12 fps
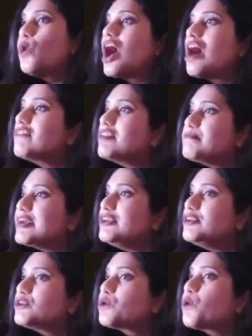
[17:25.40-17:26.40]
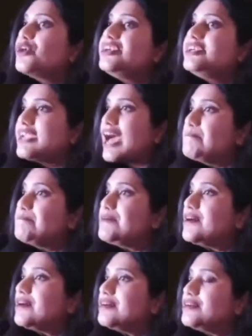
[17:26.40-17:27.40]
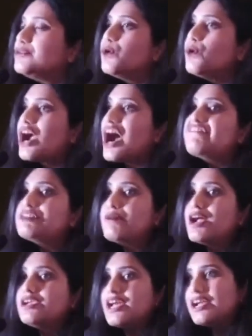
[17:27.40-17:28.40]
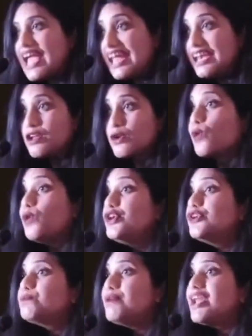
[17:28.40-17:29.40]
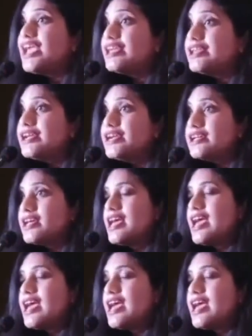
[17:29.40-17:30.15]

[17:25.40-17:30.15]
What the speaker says: government could tamper, no government had any role to play in it,